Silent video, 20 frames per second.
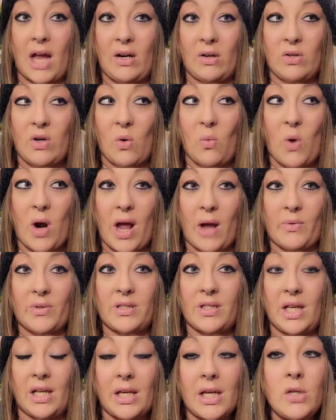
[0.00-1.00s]
I don't know what I
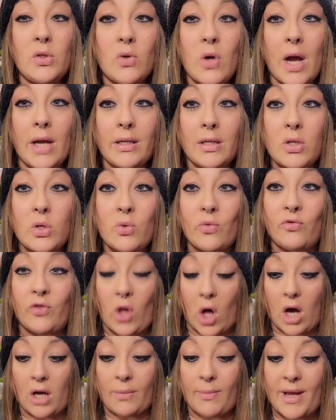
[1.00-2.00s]
was thinking trying to do
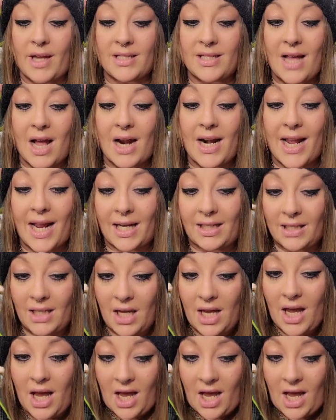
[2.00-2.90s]
Vlogmas on it